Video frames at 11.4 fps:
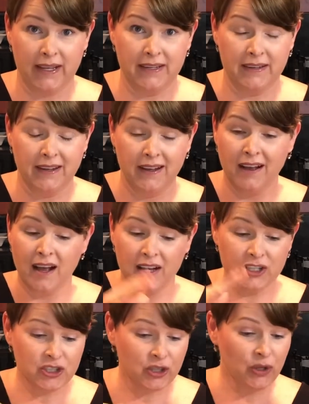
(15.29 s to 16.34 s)
I'm
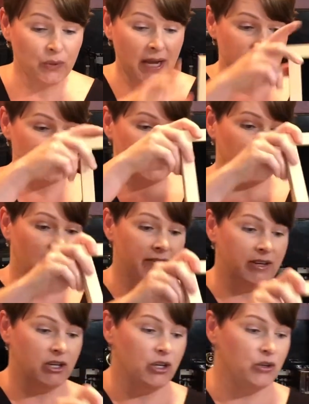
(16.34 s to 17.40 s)
going to show you what I do here. I have
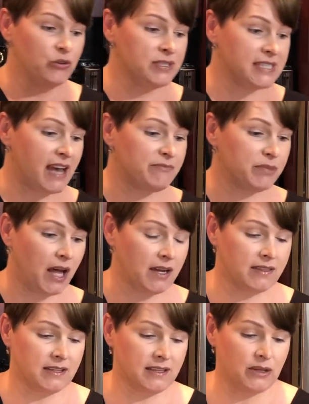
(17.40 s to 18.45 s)
a new Sauv
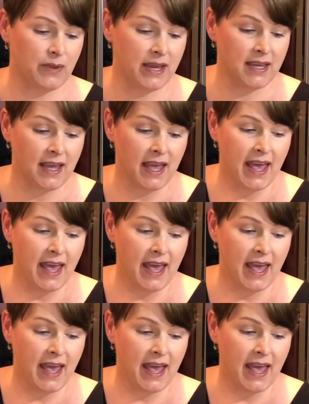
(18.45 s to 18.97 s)
Blanc that I'm going to make,